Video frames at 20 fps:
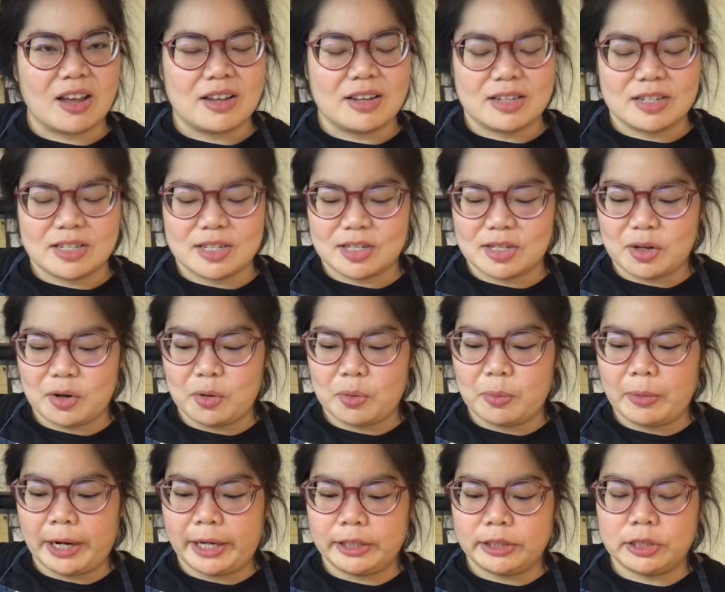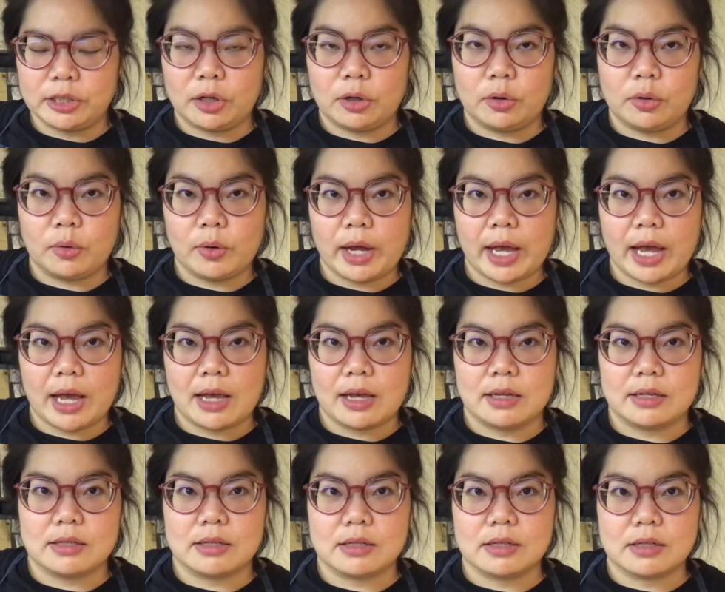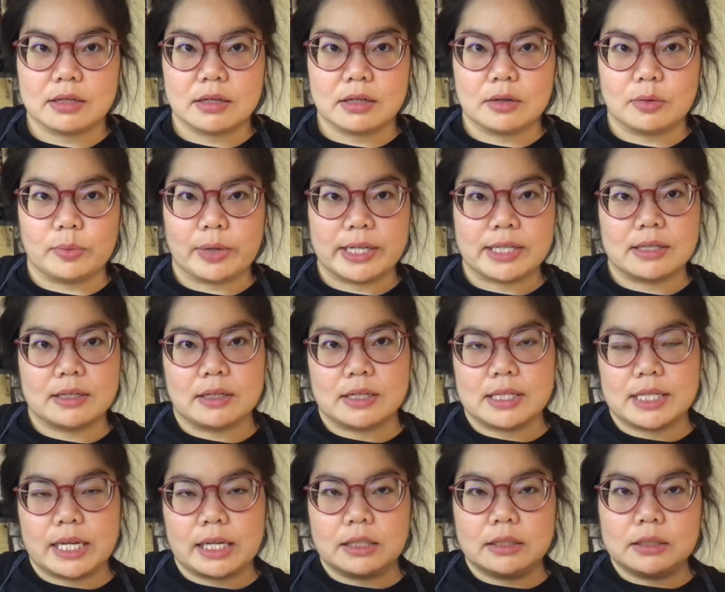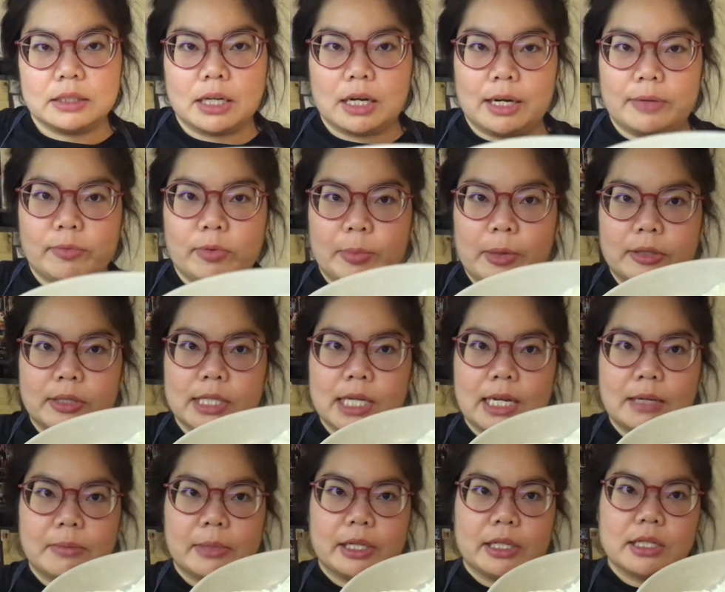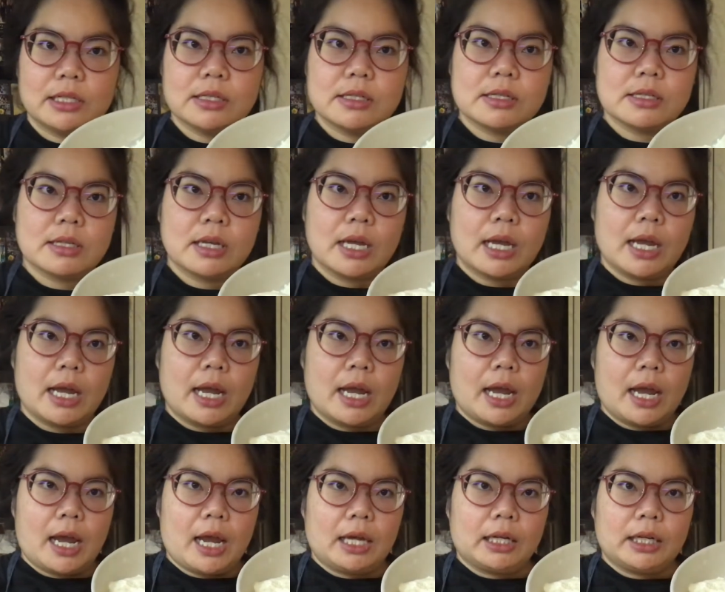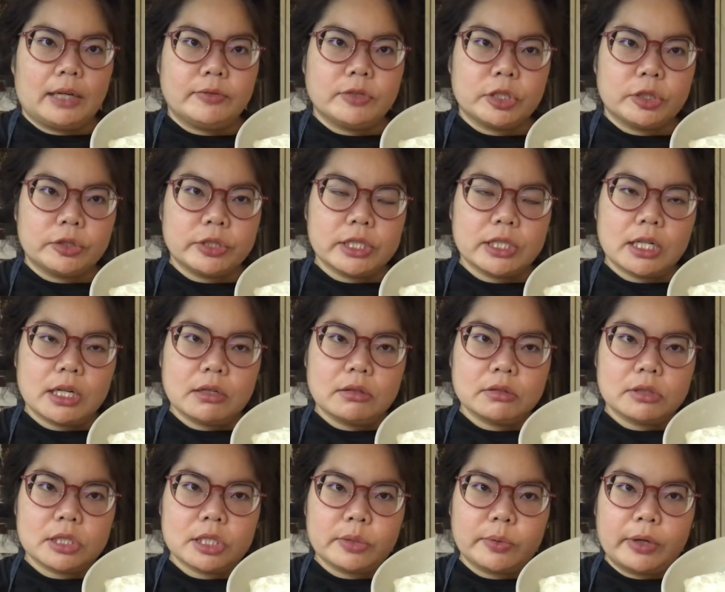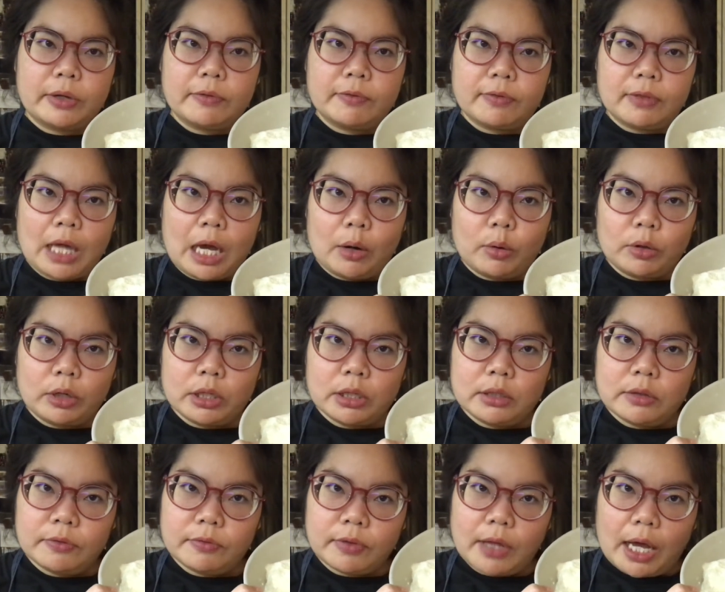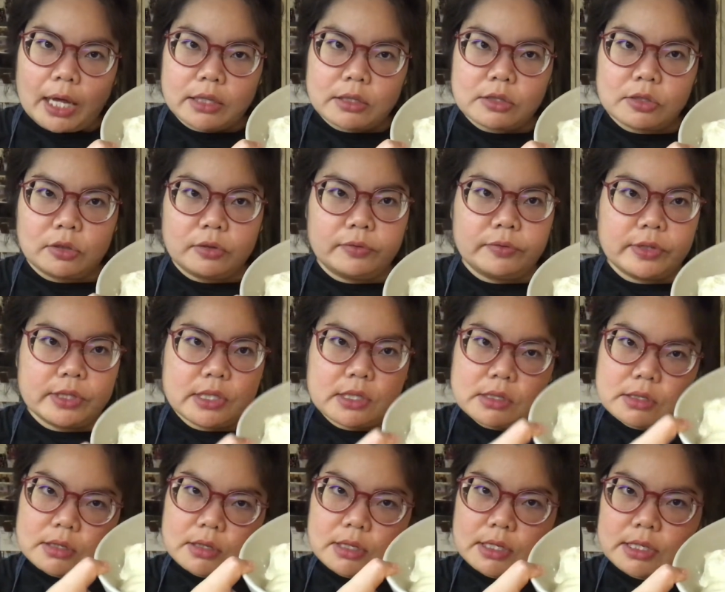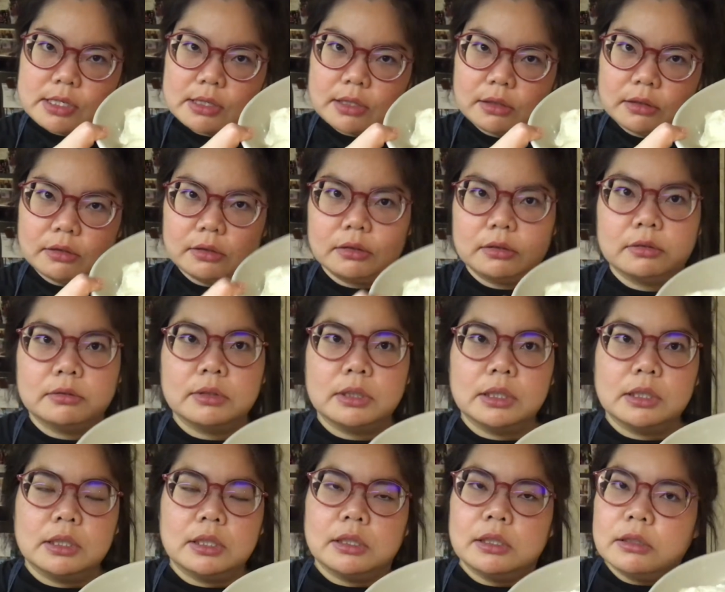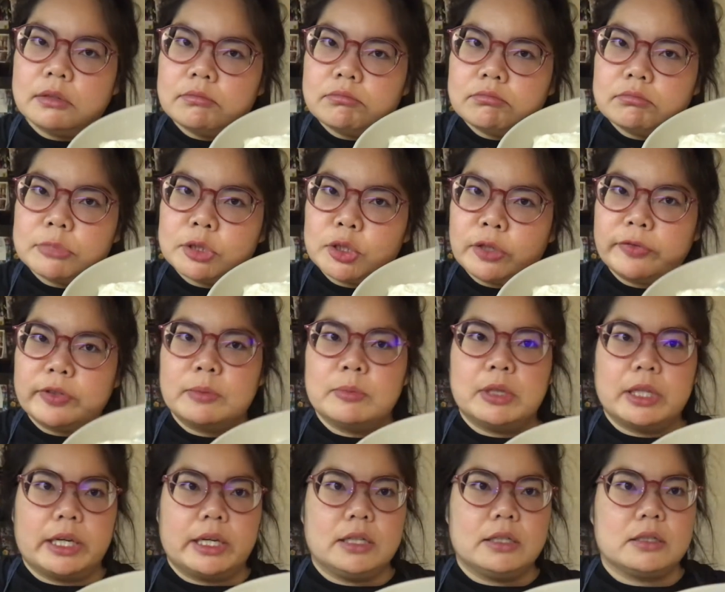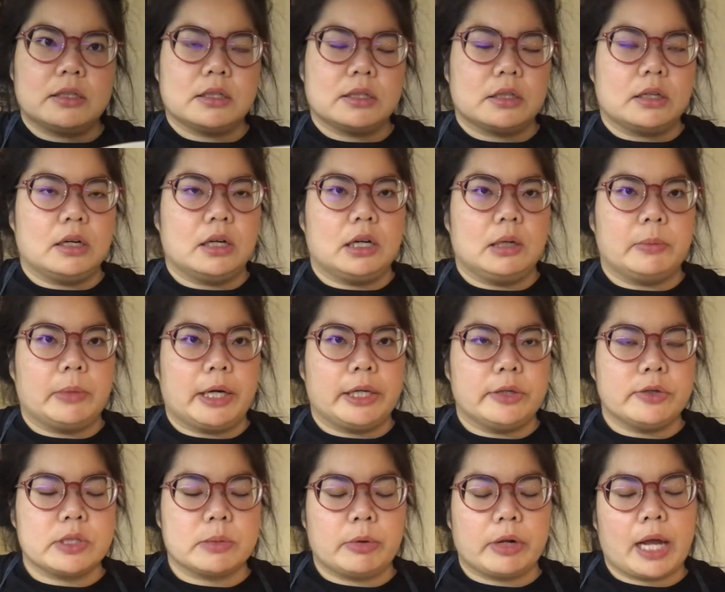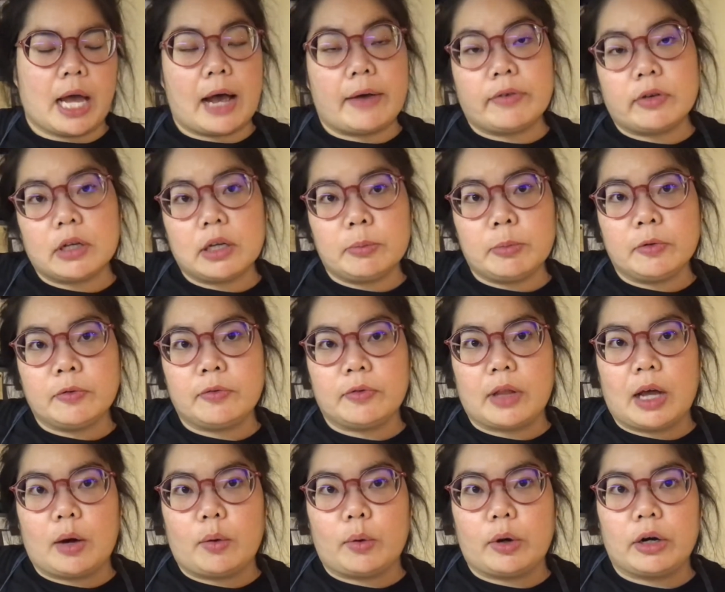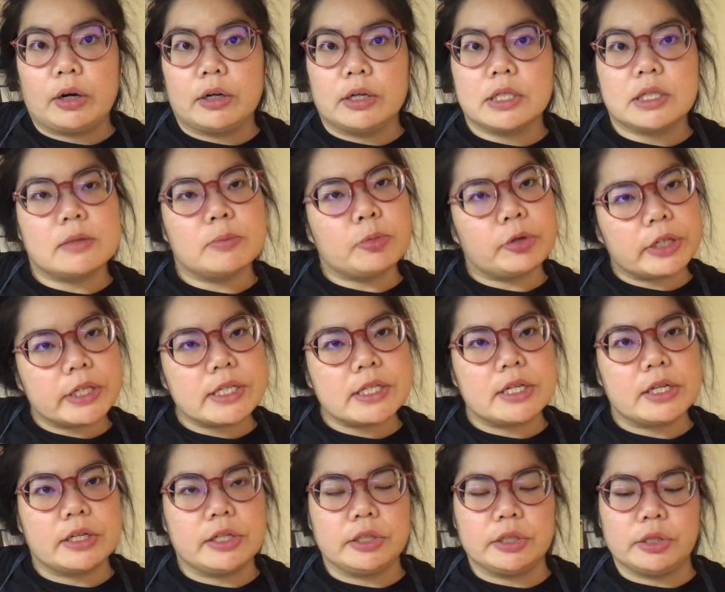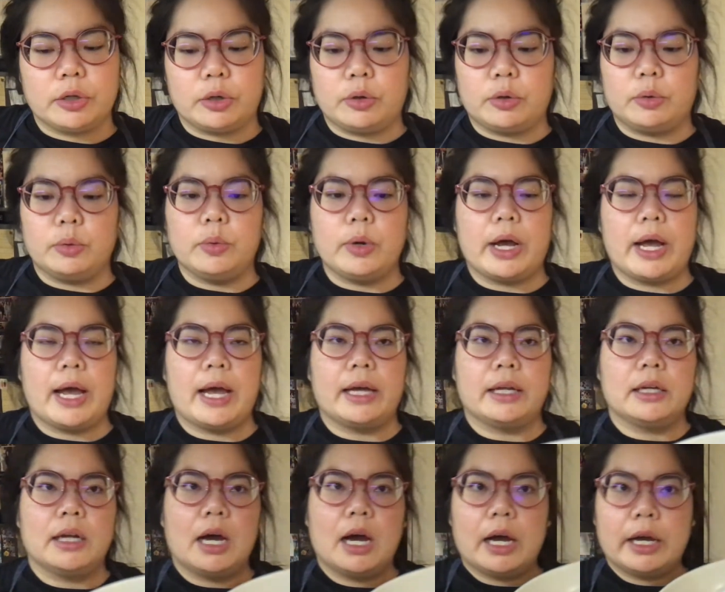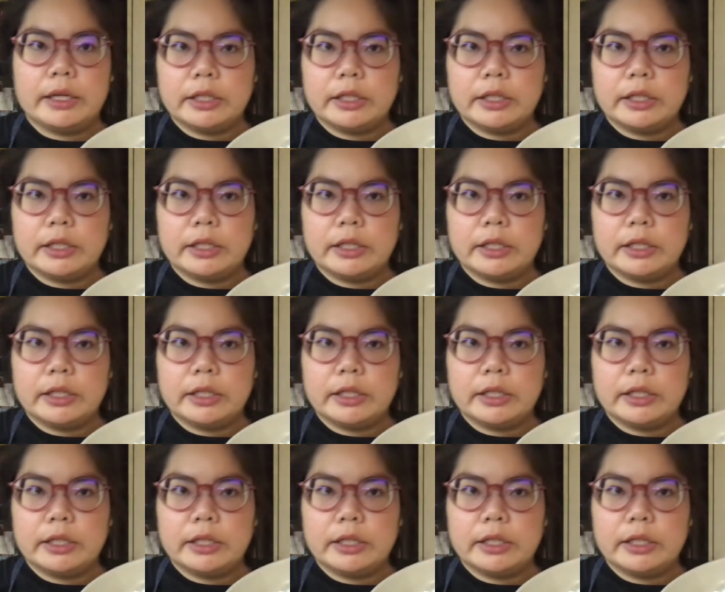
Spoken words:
So my dough has rested a second time for about 10 minutes, and I've turned it out to a floured flat surface, this little serving plate. I use about half a cup of flour. It's a pretty sticky dough, and I